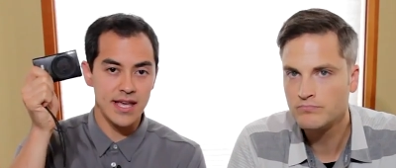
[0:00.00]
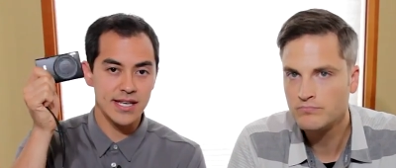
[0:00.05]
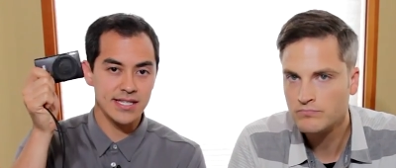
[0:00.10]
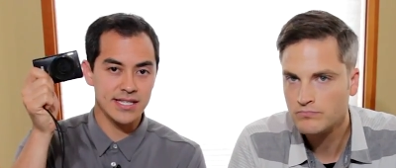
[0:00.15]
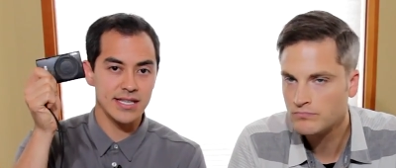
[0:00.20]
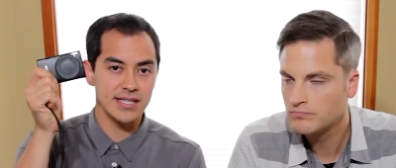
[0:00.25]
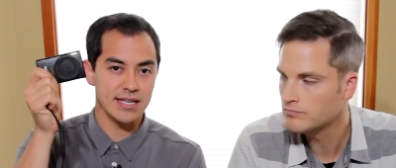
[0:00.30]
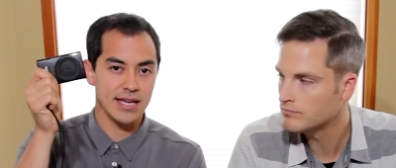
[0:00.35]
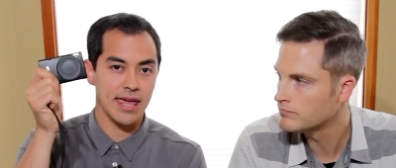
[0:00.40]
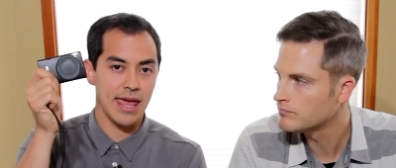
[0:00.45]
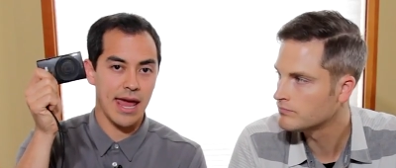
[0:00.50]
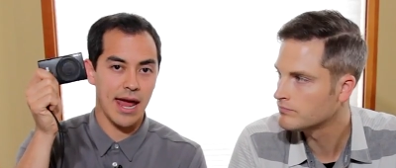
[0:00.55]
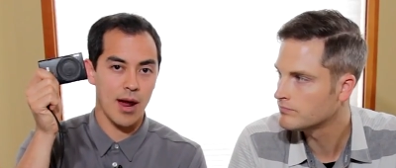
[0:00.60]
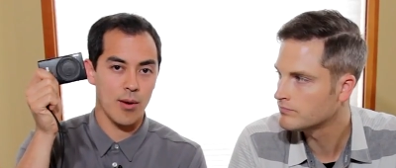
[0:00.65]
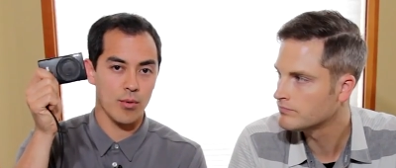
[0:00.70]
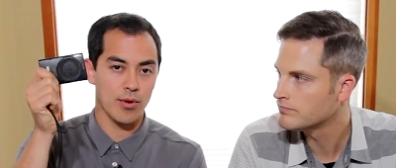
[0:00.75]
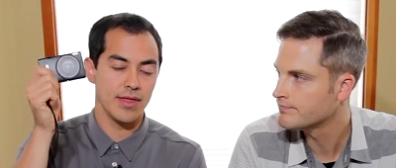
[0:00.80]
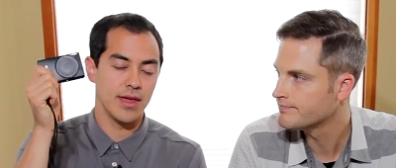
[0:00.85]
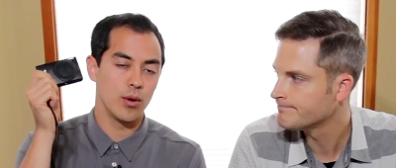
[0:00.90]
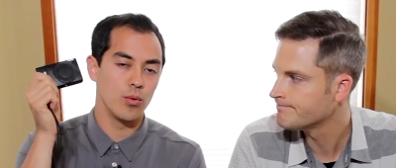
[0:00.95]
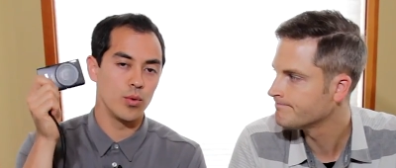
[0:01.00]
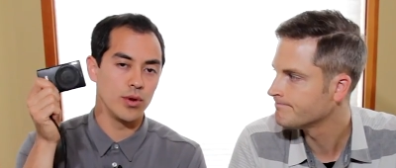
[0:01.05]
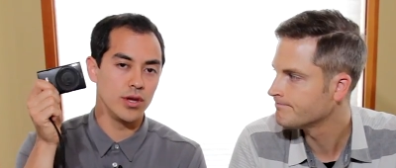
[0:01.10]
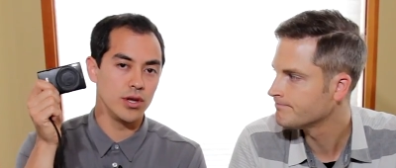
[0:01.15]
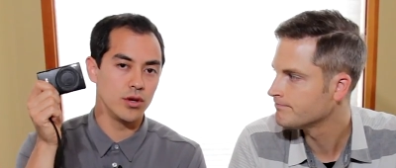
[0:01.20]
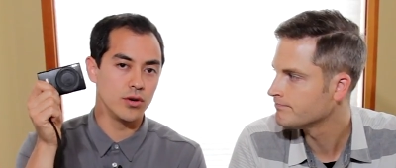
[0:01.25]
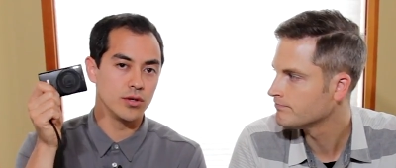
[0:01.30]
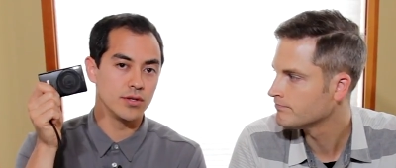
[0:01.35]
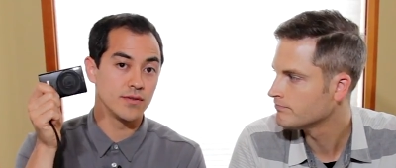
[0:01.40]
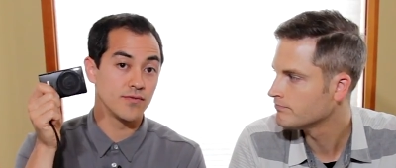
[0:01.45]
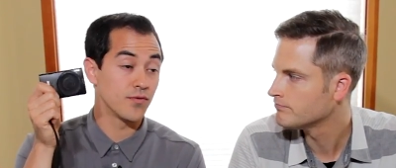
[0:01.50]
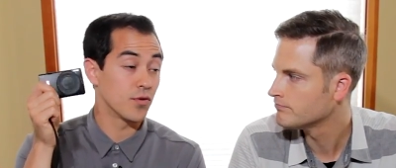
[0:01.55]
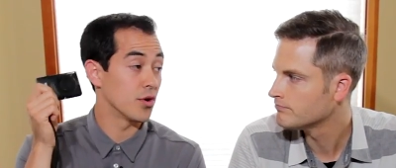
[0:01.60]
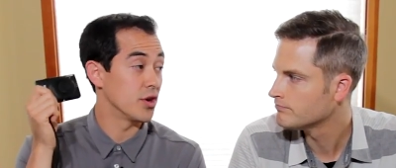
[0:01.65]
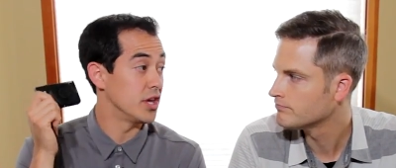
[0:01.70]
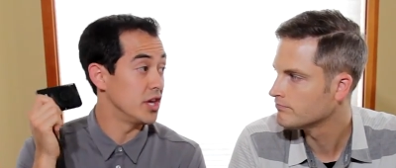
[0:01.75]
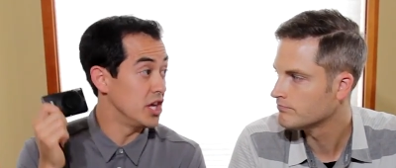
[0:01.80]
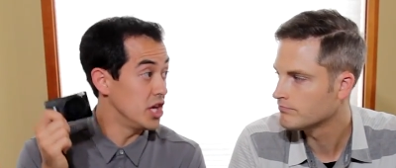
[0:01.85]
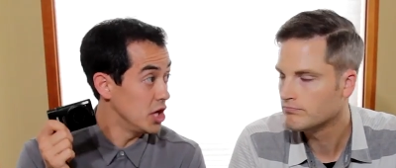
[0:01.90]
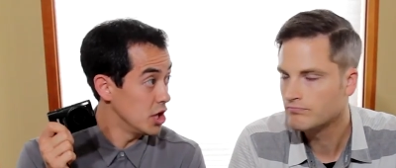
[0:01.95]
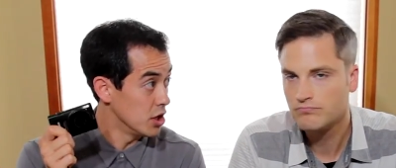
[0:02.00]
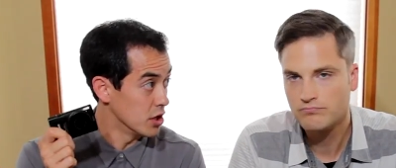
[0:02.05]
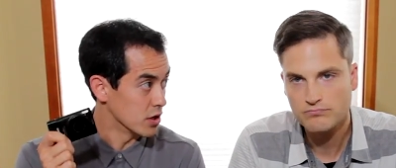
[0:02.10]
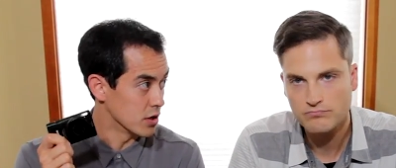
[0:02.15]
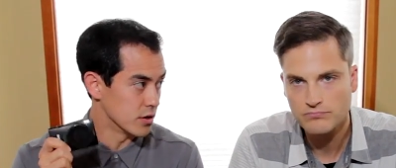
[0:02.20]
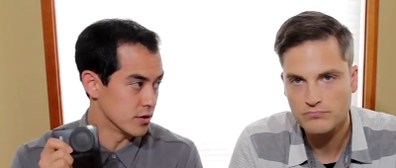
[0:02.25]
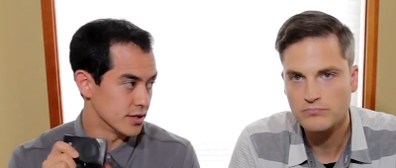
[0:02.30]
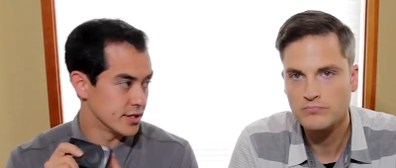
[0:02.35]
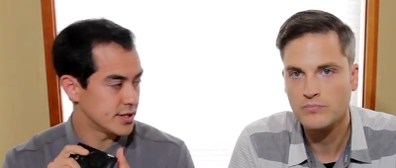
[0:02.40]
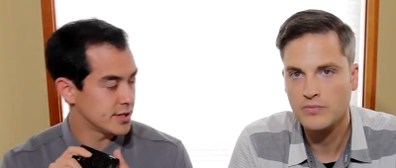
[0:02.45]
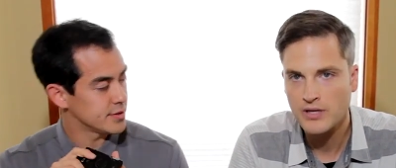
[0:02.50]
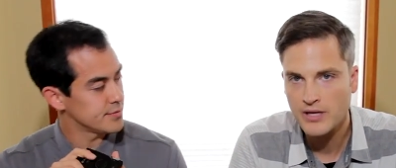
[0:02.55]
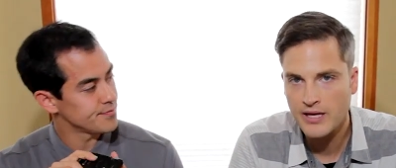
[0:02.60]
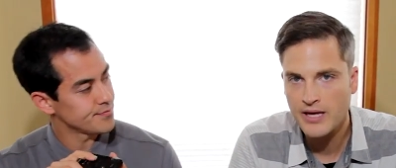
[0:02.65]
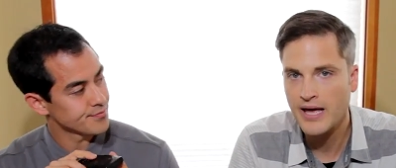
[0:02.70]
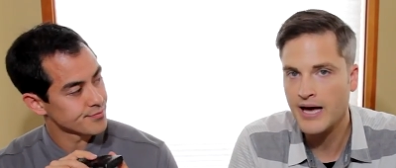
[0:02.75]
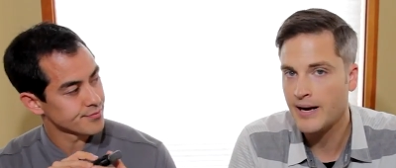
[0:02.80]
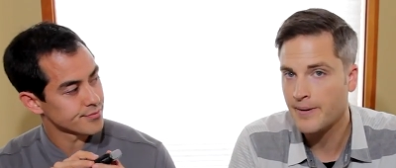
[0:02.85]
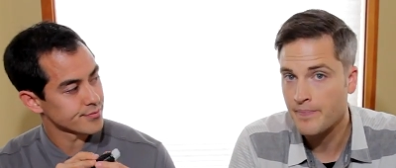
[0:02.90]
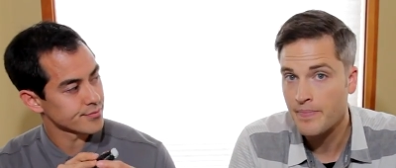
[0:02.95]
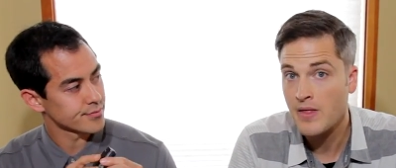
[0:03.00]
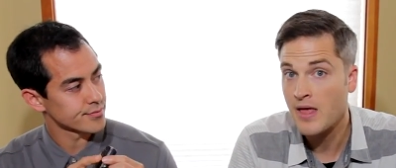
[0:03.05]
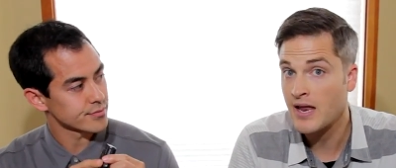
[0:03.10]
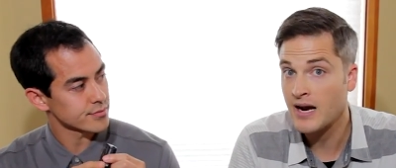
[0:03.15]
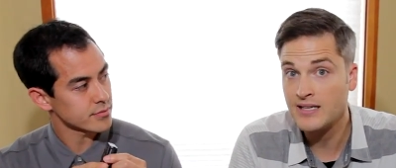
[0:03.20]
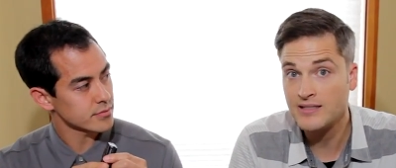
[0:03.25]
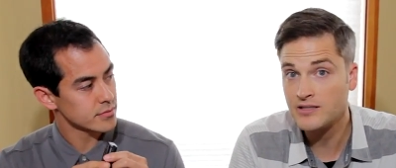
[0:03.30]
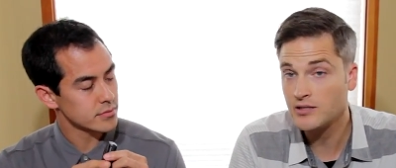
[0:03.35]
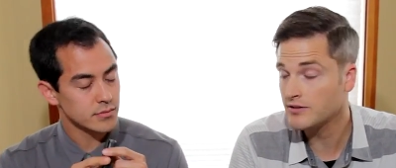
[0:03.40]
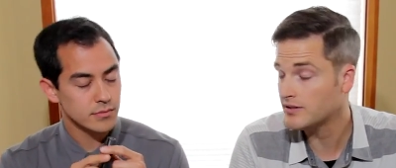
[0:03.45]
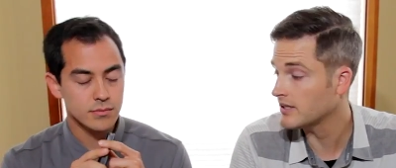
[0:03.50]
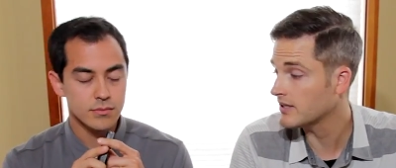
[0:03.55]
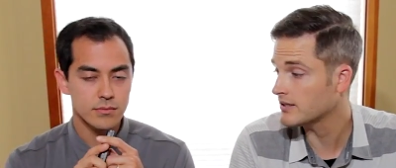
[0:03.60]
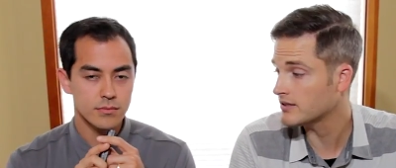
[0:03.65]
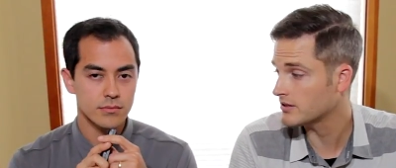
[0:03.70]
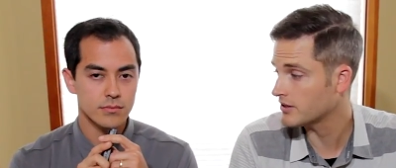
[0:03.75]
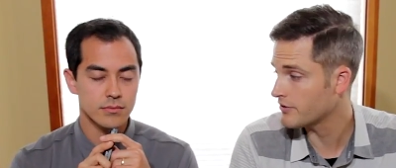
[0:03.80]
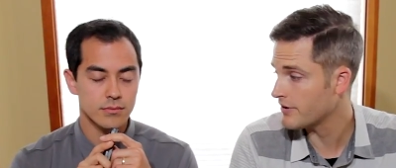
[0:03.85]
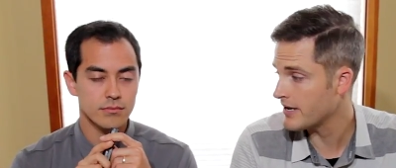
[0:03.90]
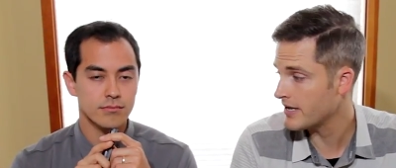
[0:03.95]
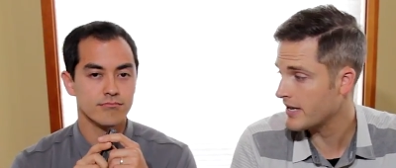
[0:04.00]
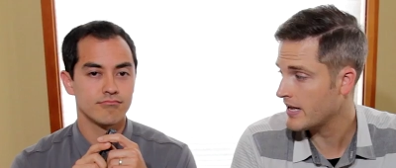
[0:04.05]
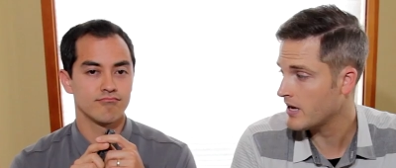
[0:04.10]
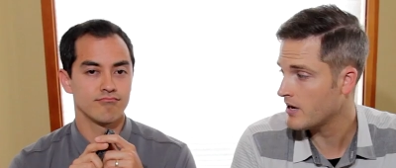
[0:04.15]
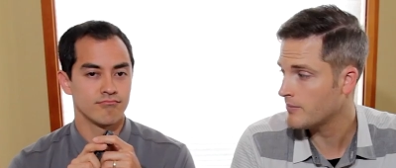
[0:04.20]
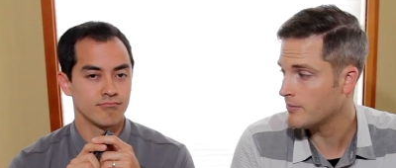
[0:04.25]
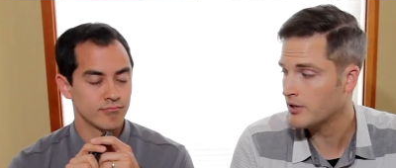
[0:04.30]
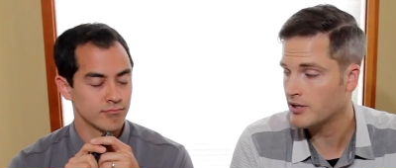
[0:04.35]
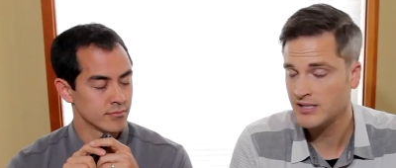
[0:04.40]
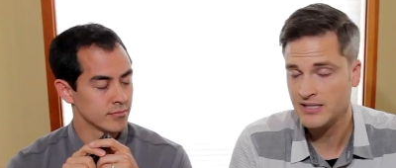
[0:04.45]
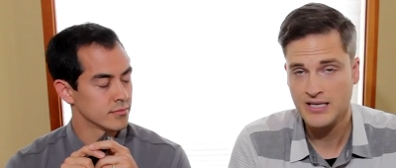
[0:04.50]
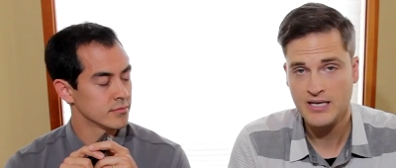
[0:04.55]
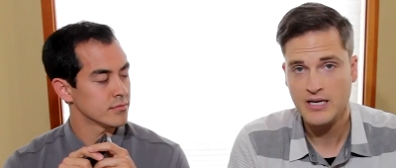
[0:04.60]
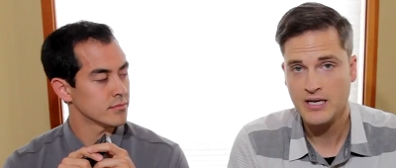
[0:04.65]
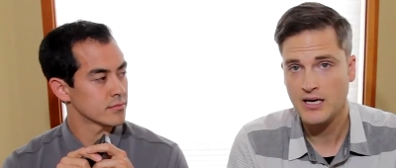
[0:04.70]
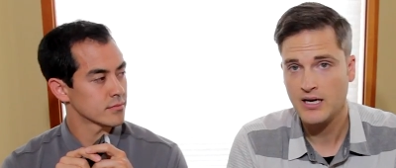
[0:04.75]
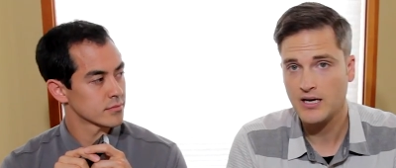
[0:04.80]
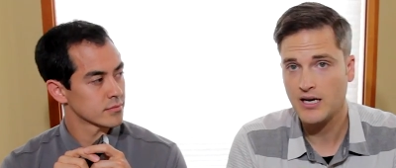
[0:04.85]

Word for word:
Speaker 1: this is a camera that we used for years. Yeah,
Speaker 2: and I still think it's a great camera. A